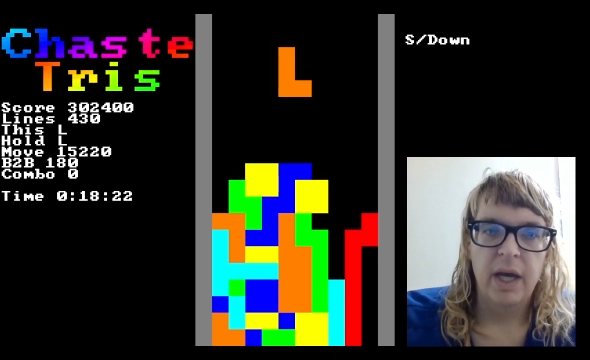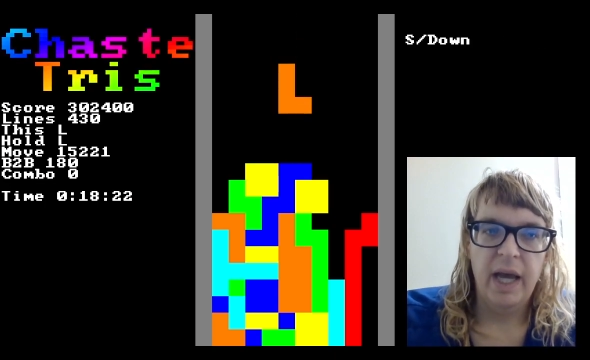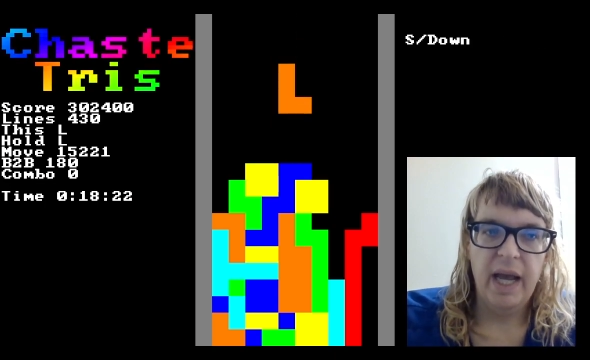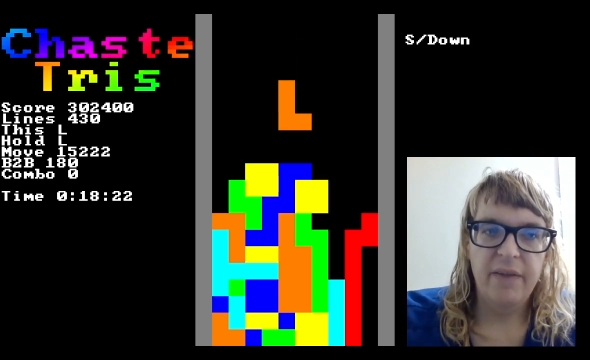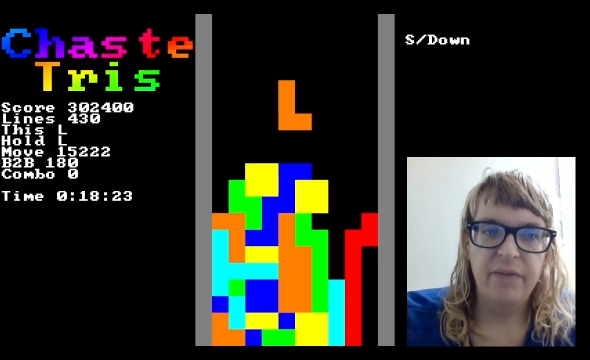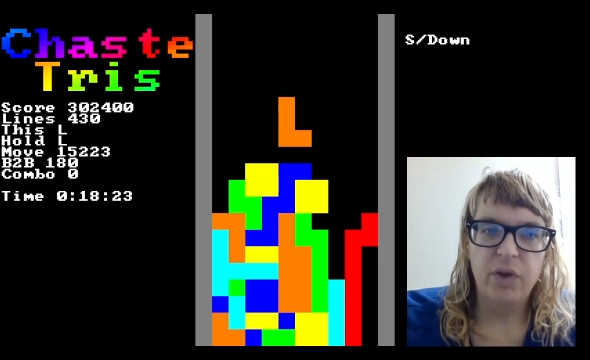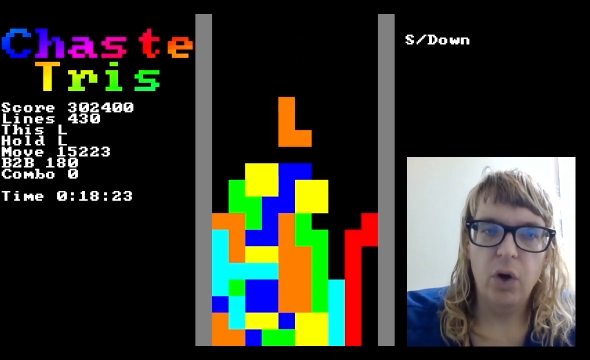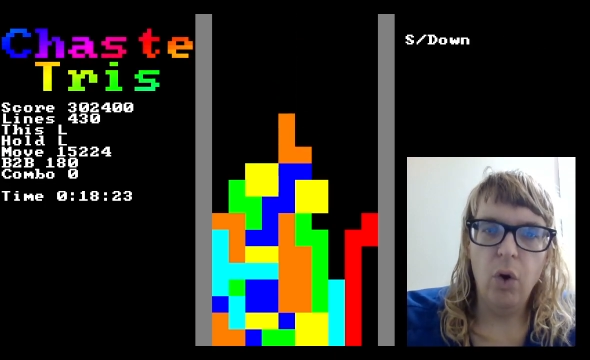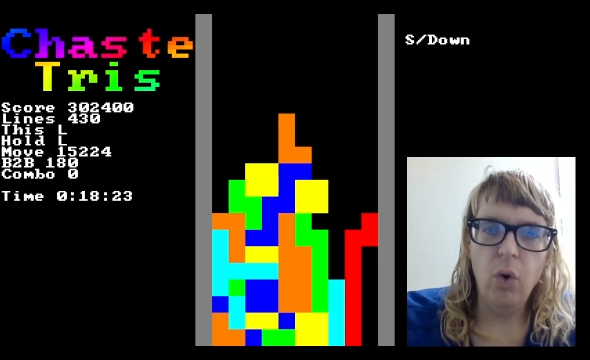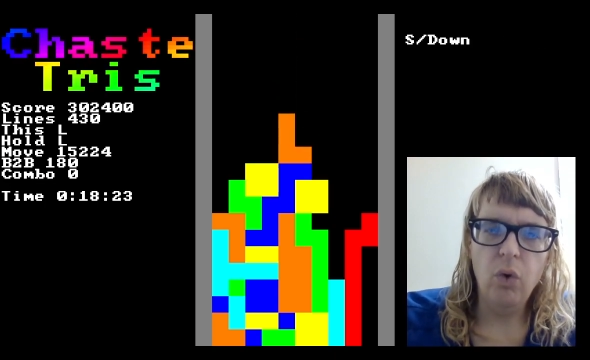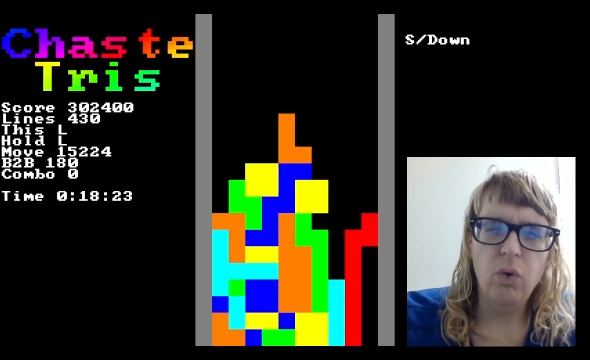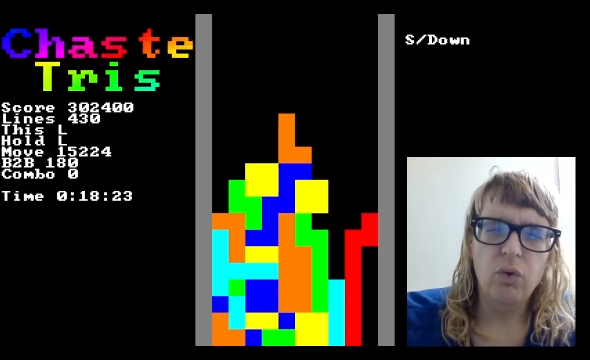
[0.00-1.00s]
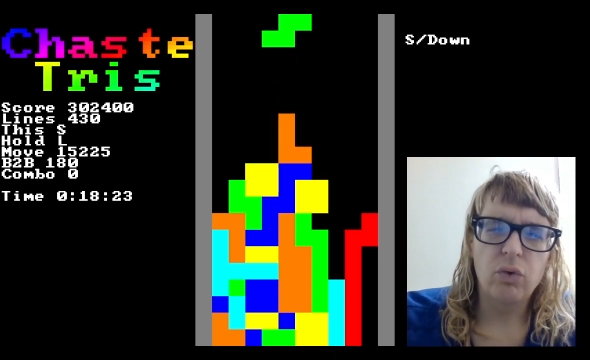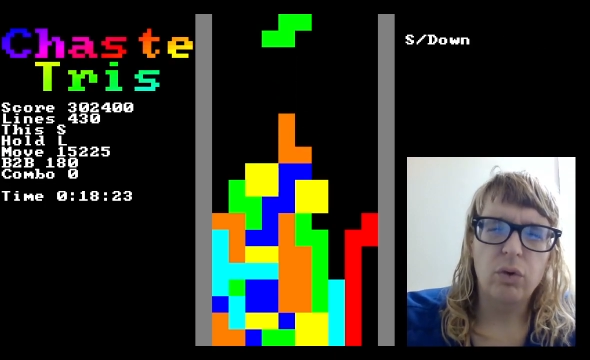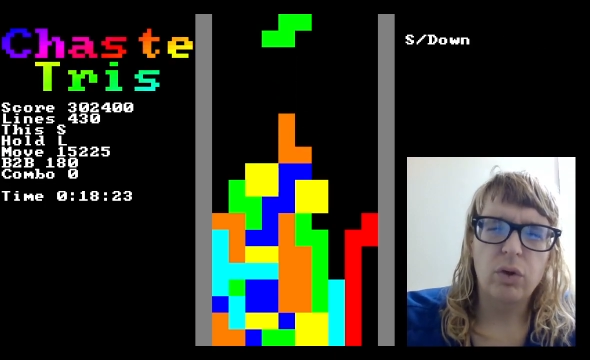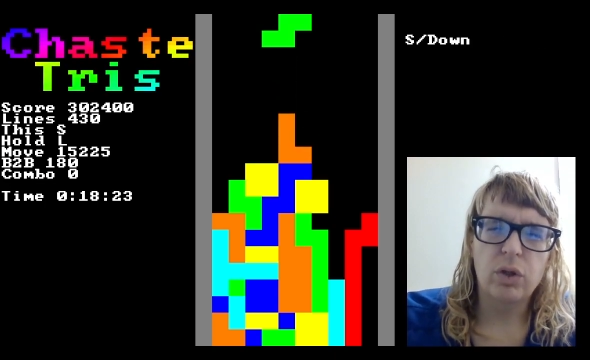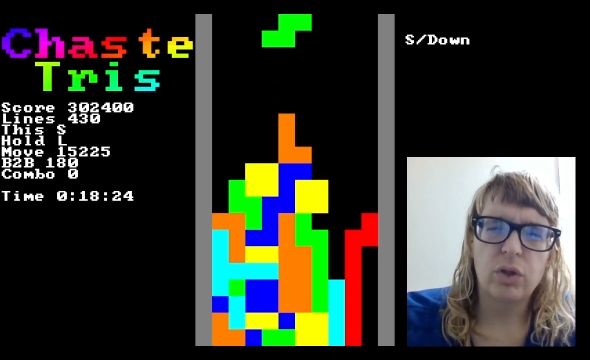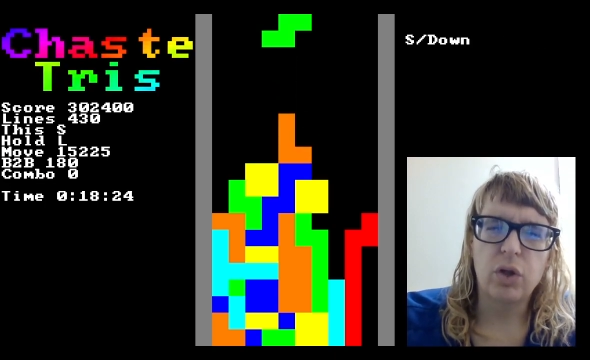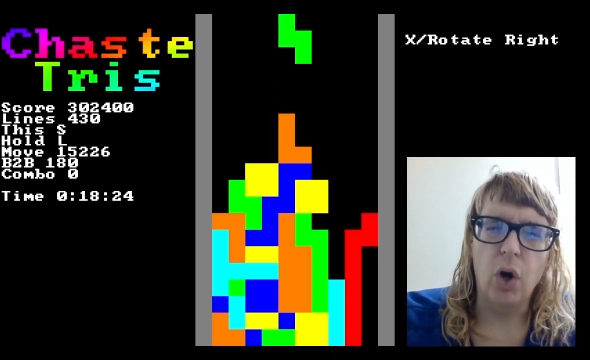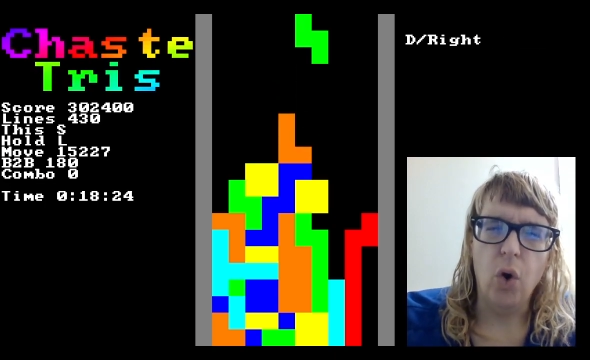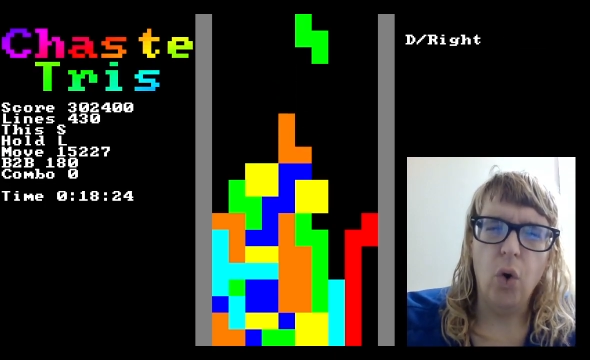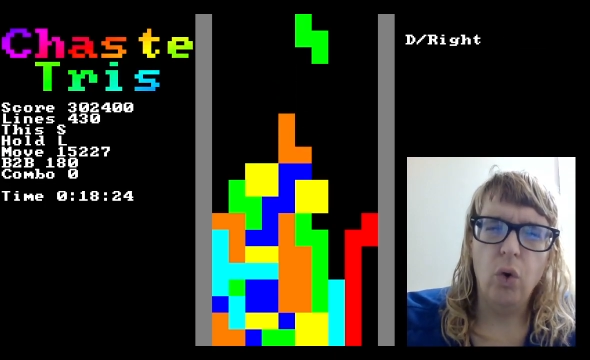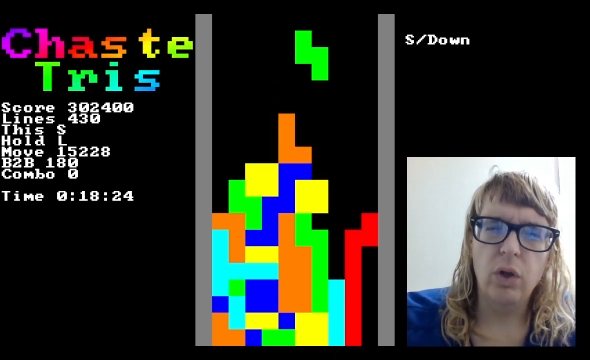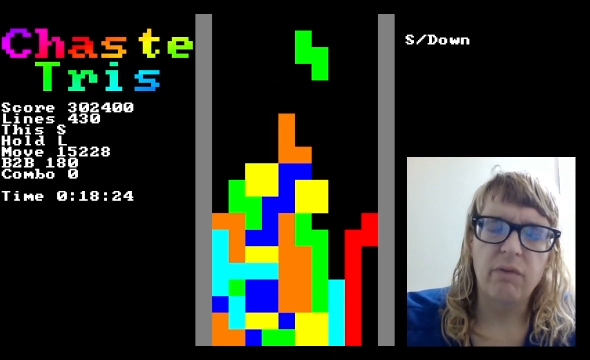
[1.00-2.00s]
And the whole
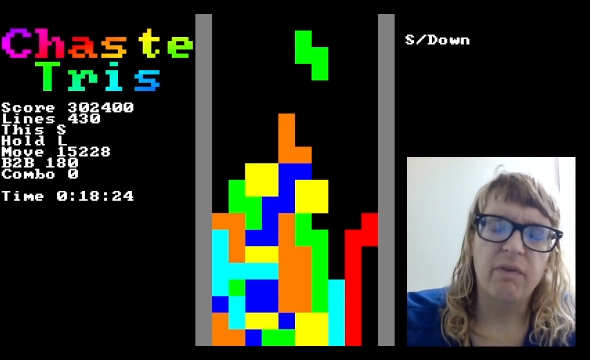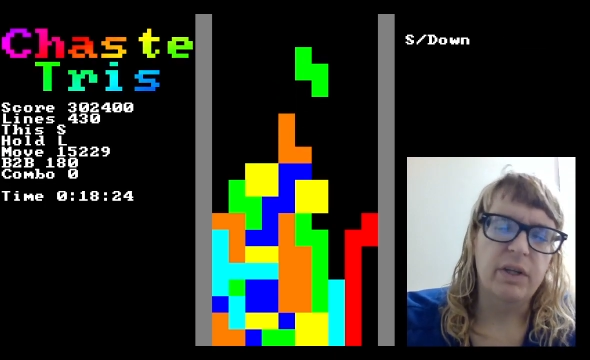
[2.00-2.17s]
goal of